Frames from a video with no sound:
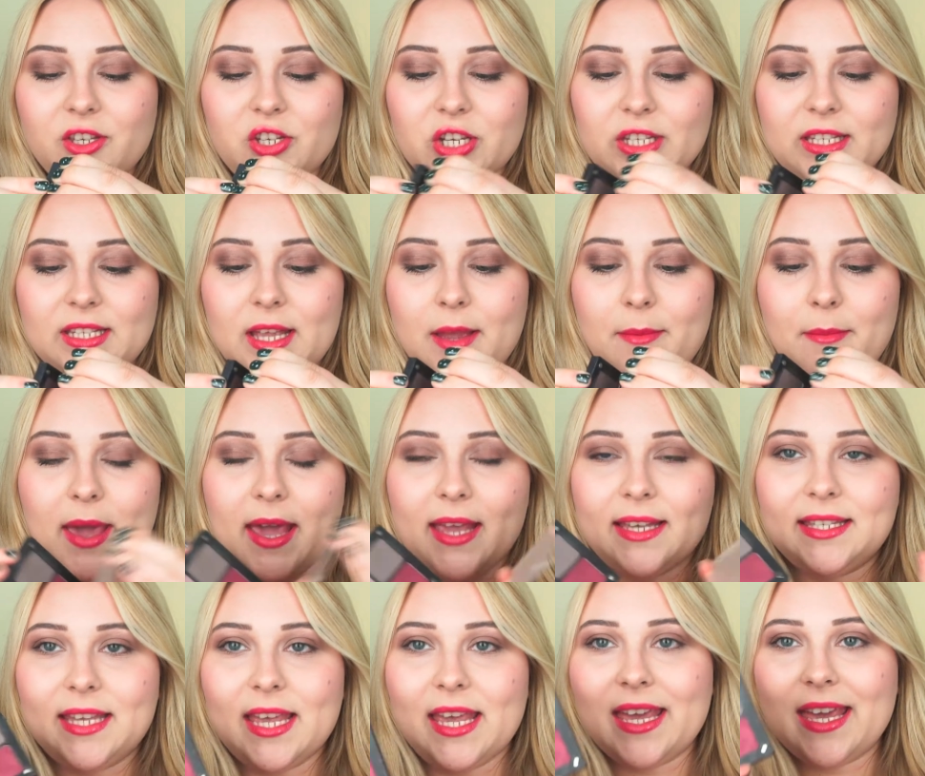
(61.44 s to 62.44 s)
just
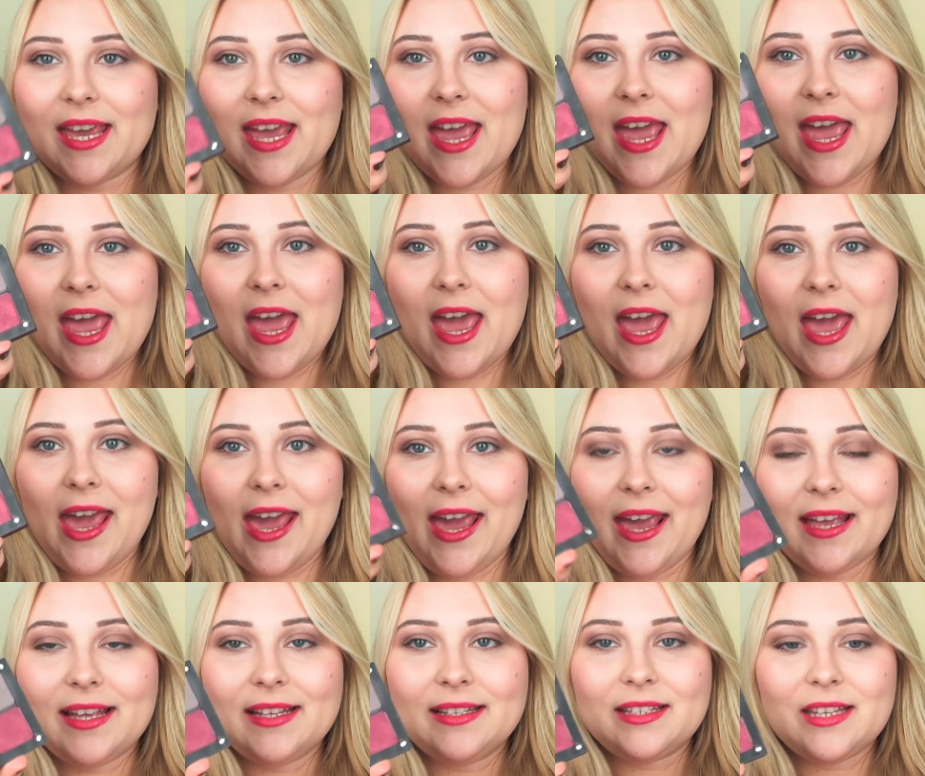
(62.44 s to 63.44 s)
amazing.
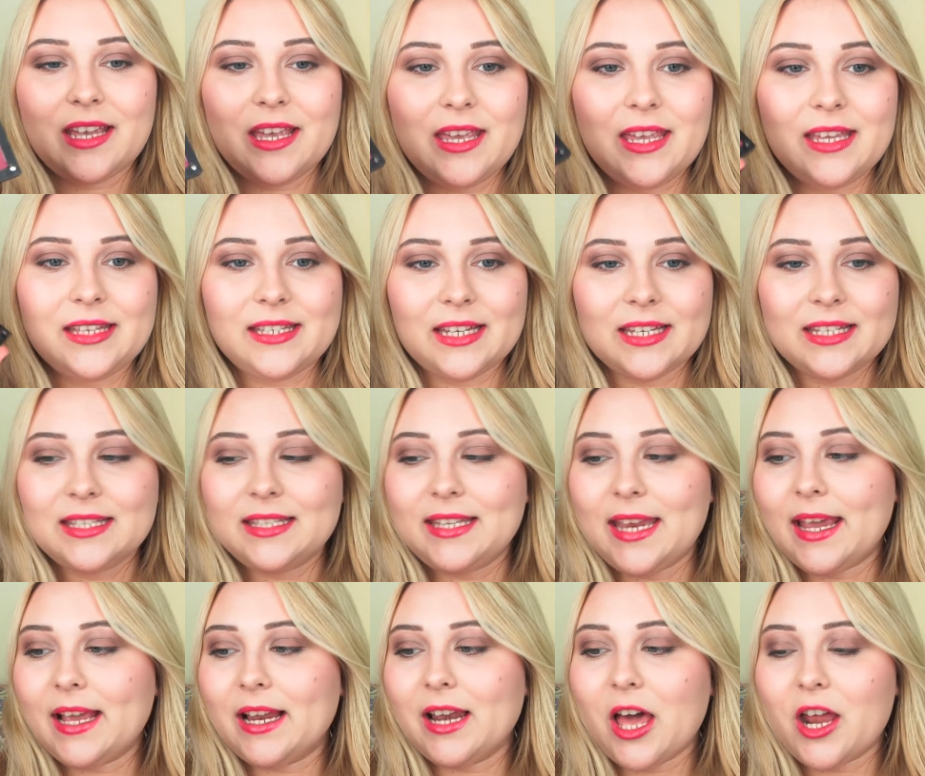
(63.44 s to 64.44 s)
And it doesn't
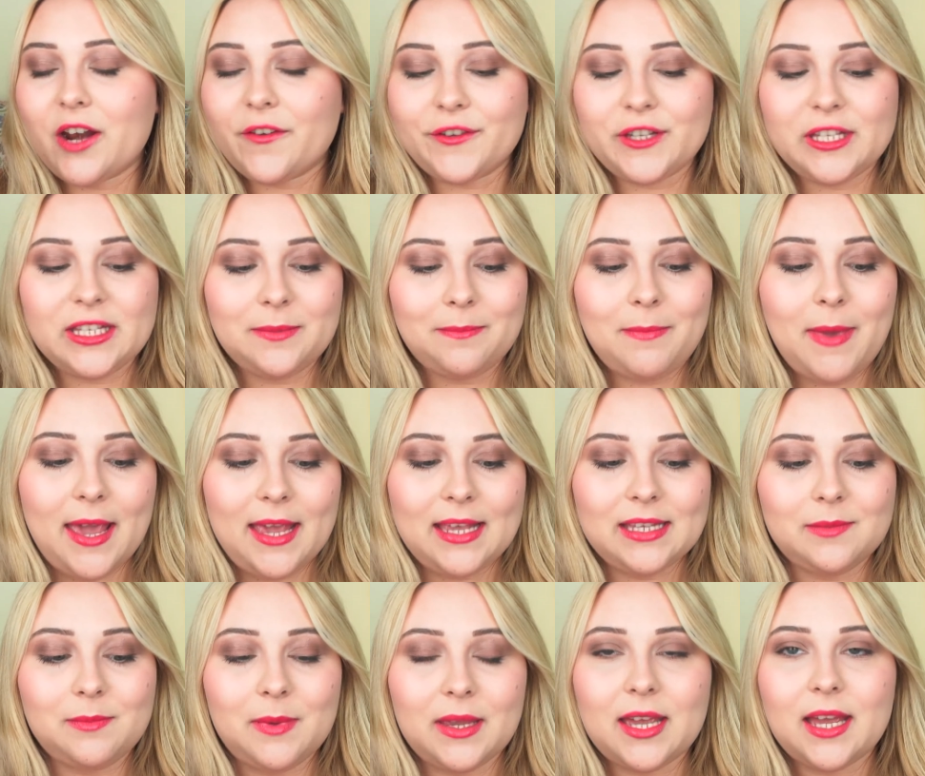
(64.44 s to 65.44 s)
take a lot of
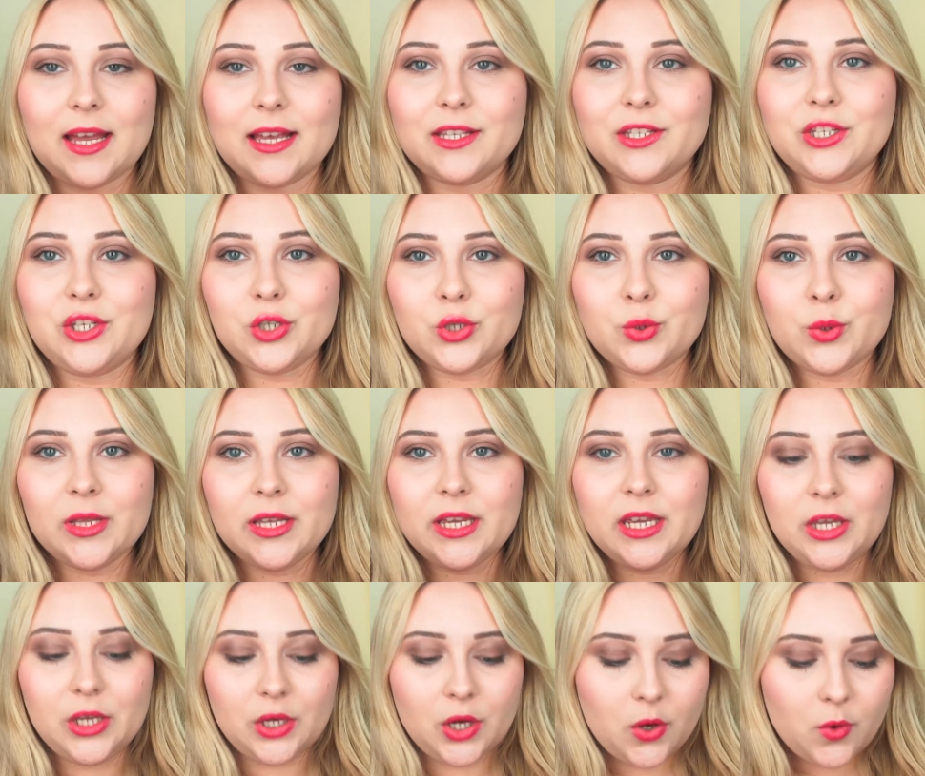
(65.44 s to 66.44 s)
space, because
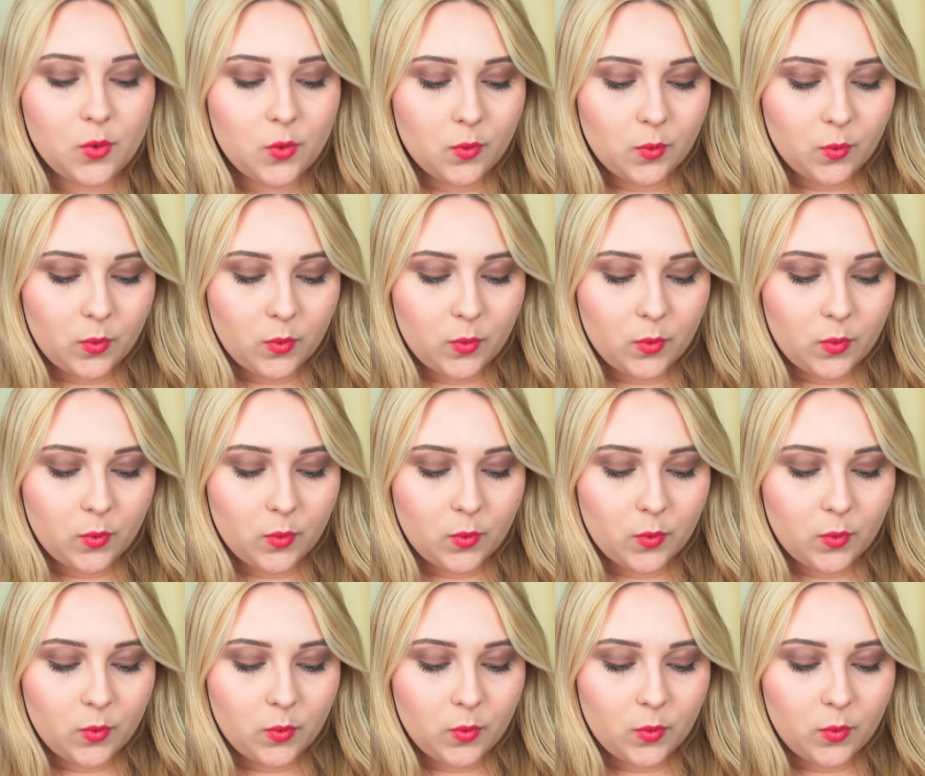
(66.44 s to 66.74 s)
usually, you know,